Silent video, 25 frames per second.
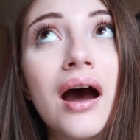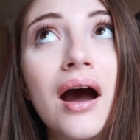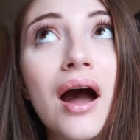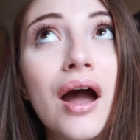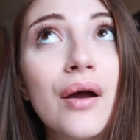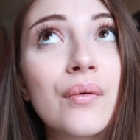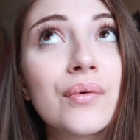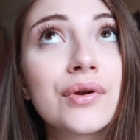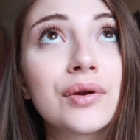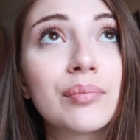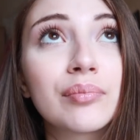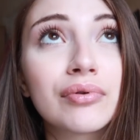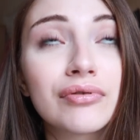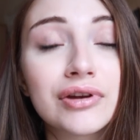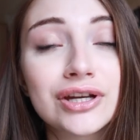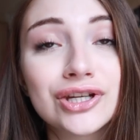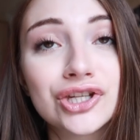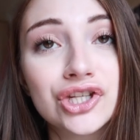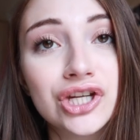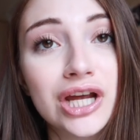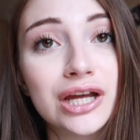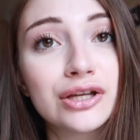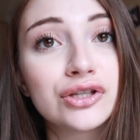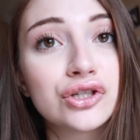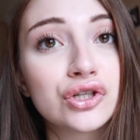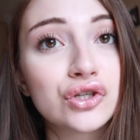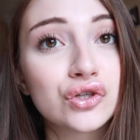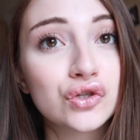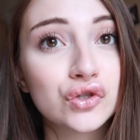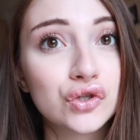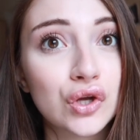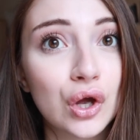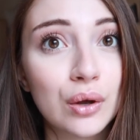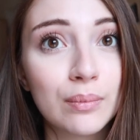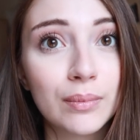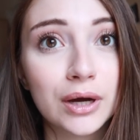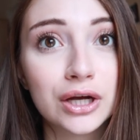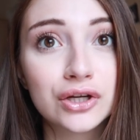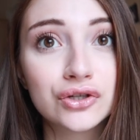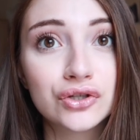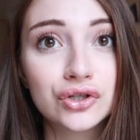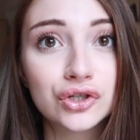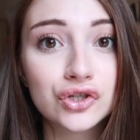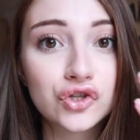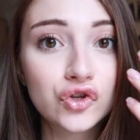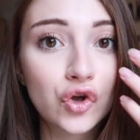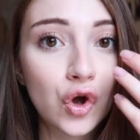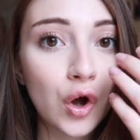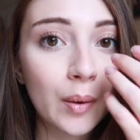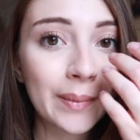I would appreciate it so much.
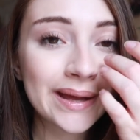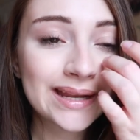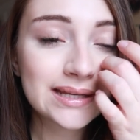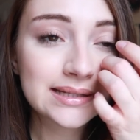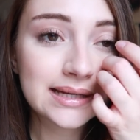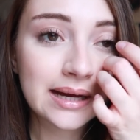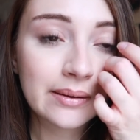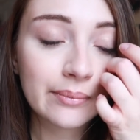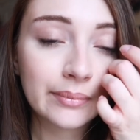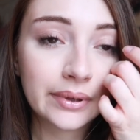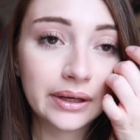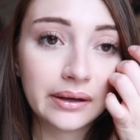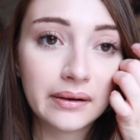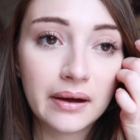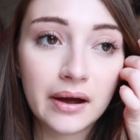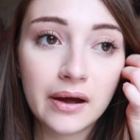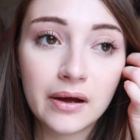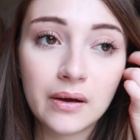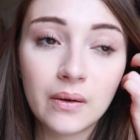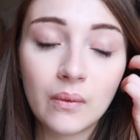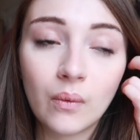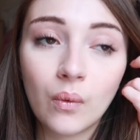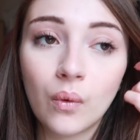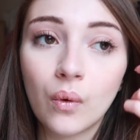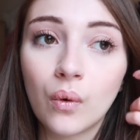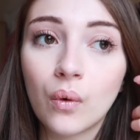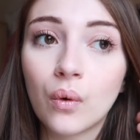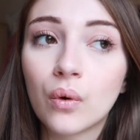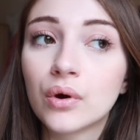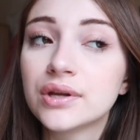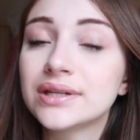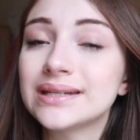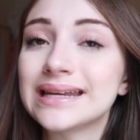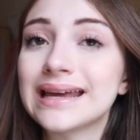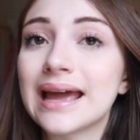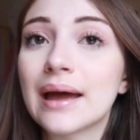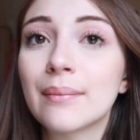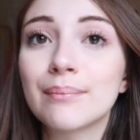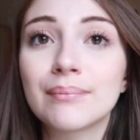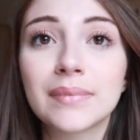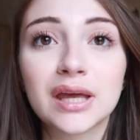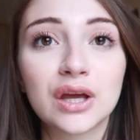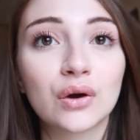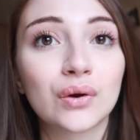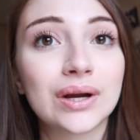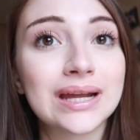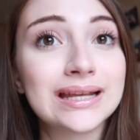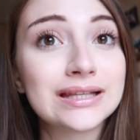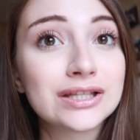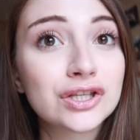Just comment down below or DM me
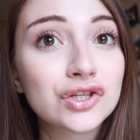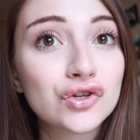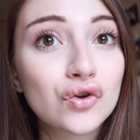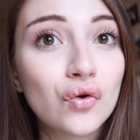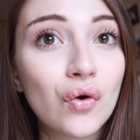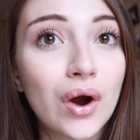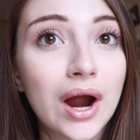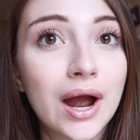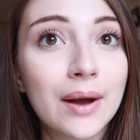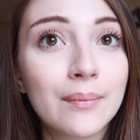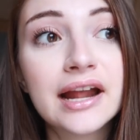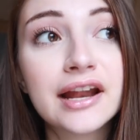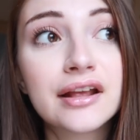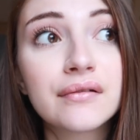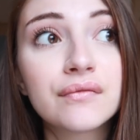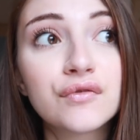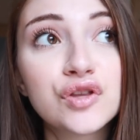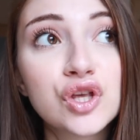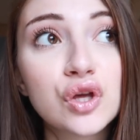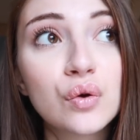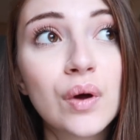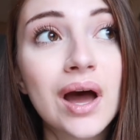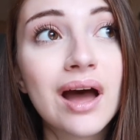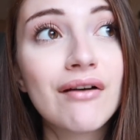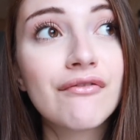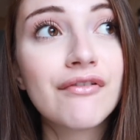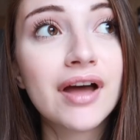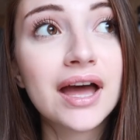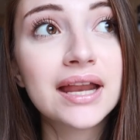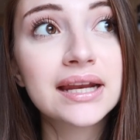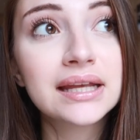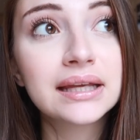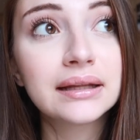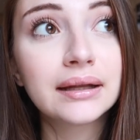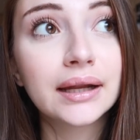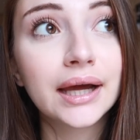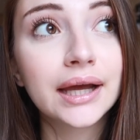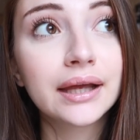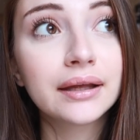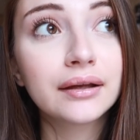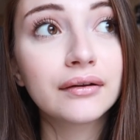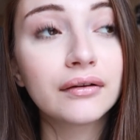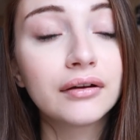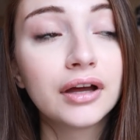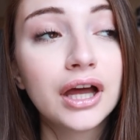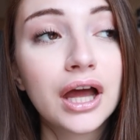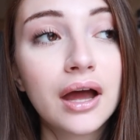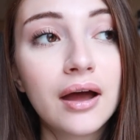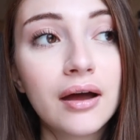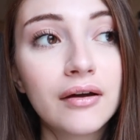on Instagram. And if you have any
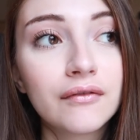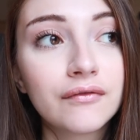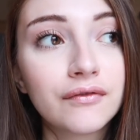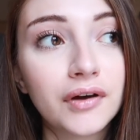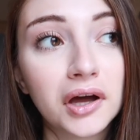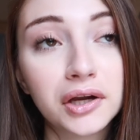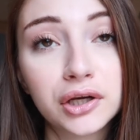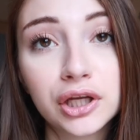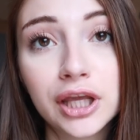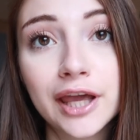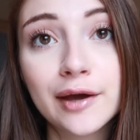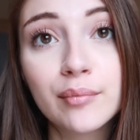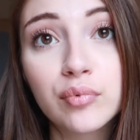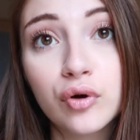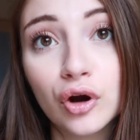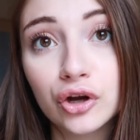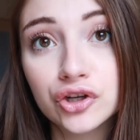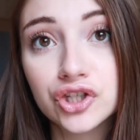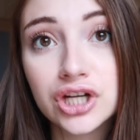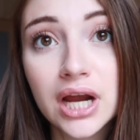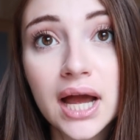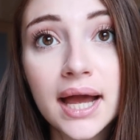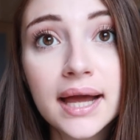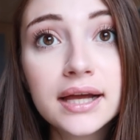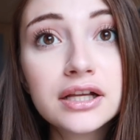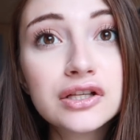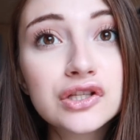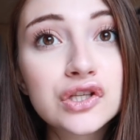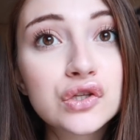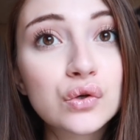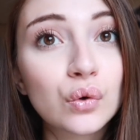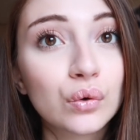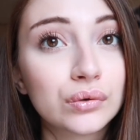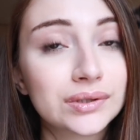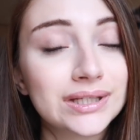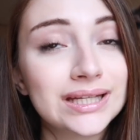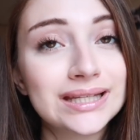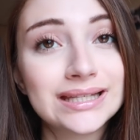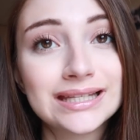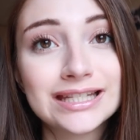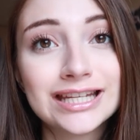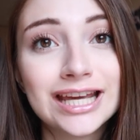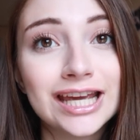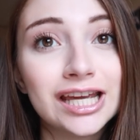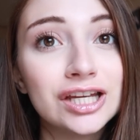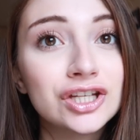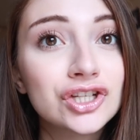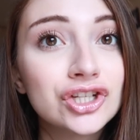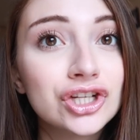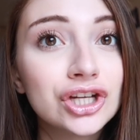like final year projects or
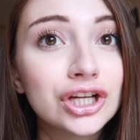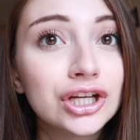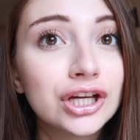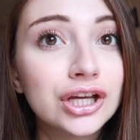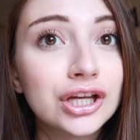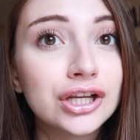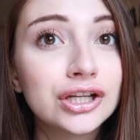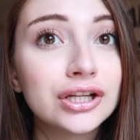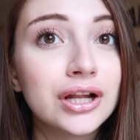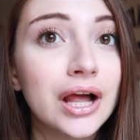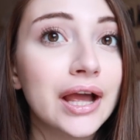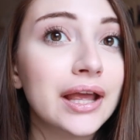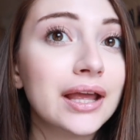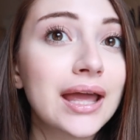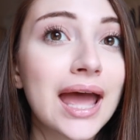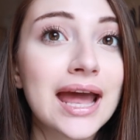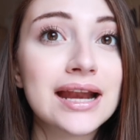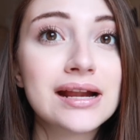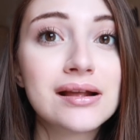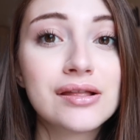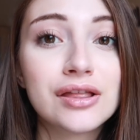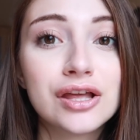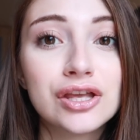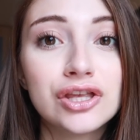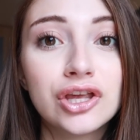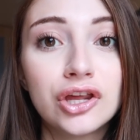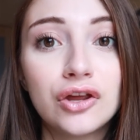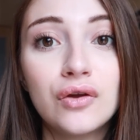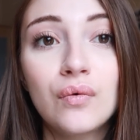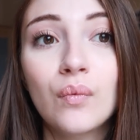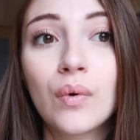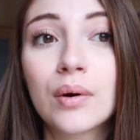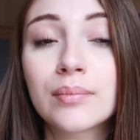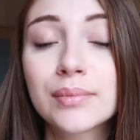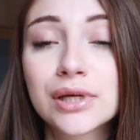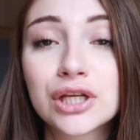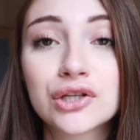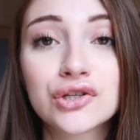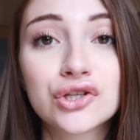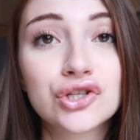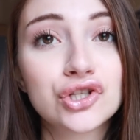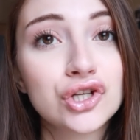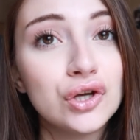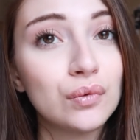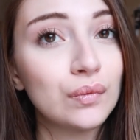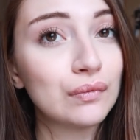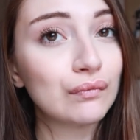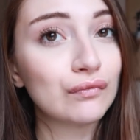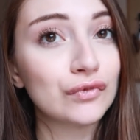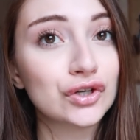dissertation, like anything you want me to
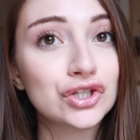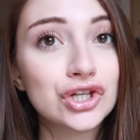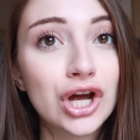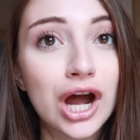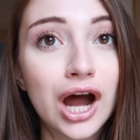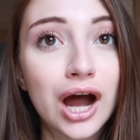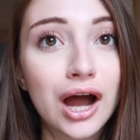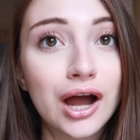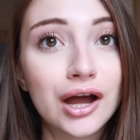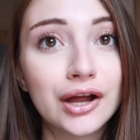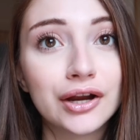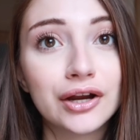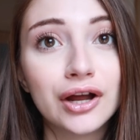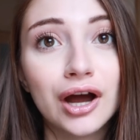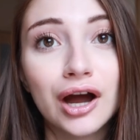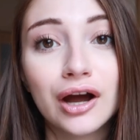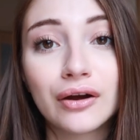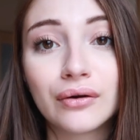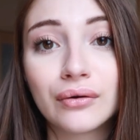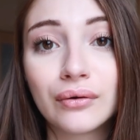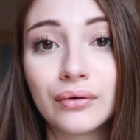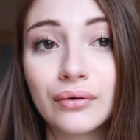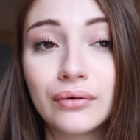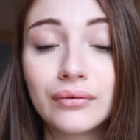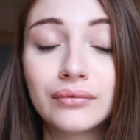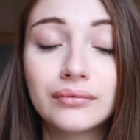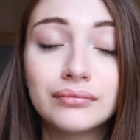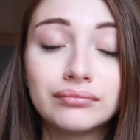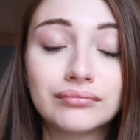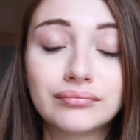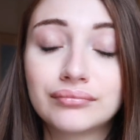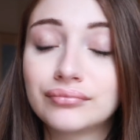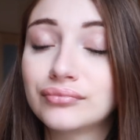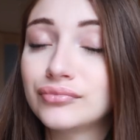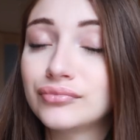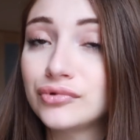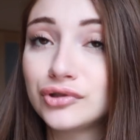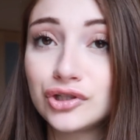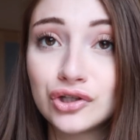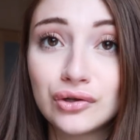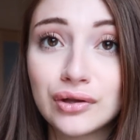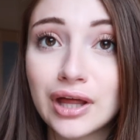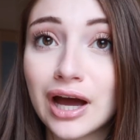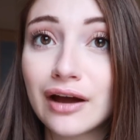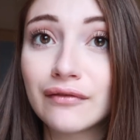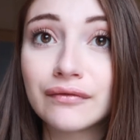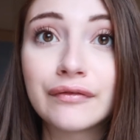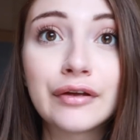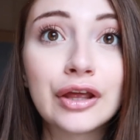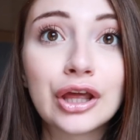do in return, I will do
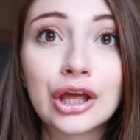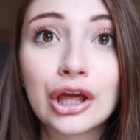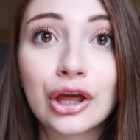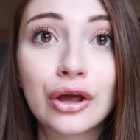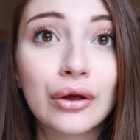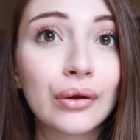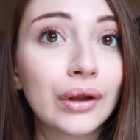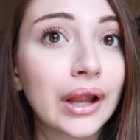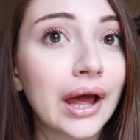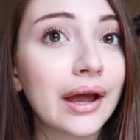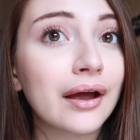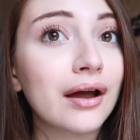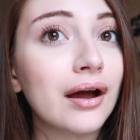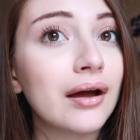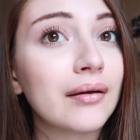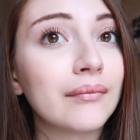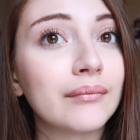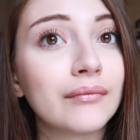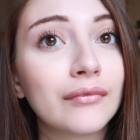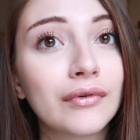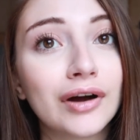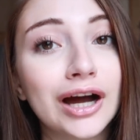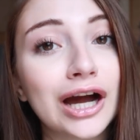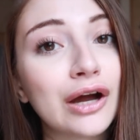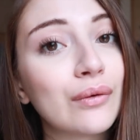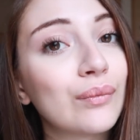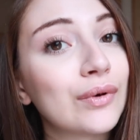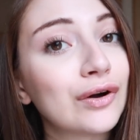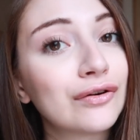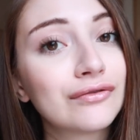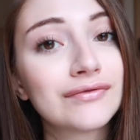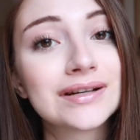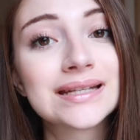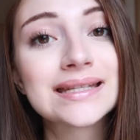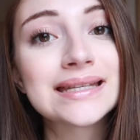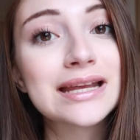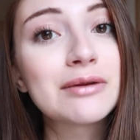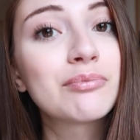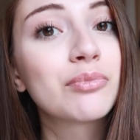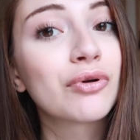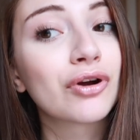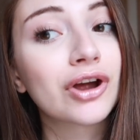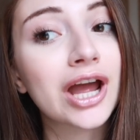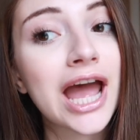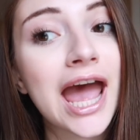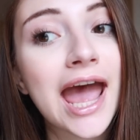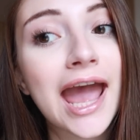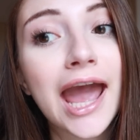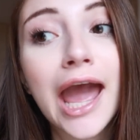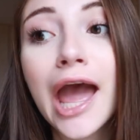that for you. Like I will
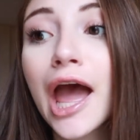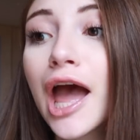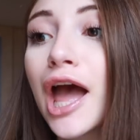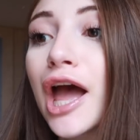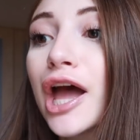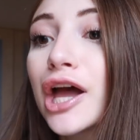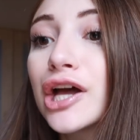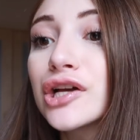reciprocate.